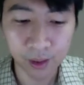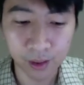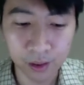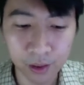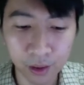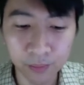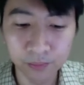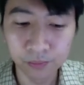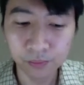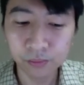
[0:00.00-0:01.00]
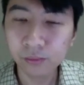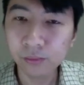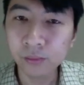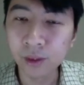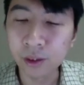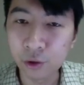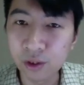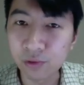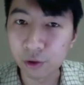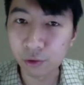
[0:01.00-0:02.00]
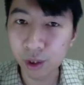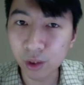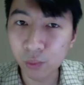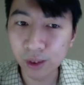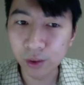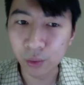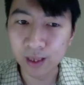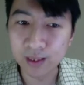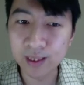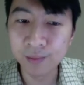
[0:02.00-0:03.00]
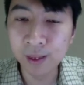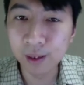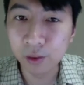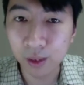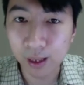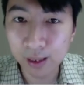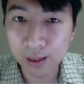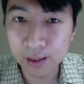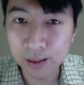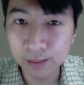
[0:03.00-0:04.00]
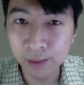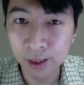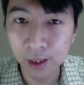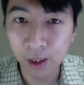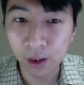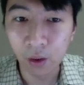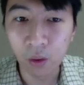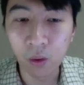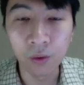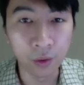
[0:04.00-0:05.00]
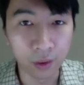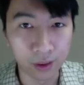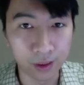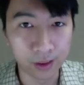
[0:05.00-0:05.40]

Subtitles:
And so the Jews have to struggle whether to assimilate to the Hellenism or not.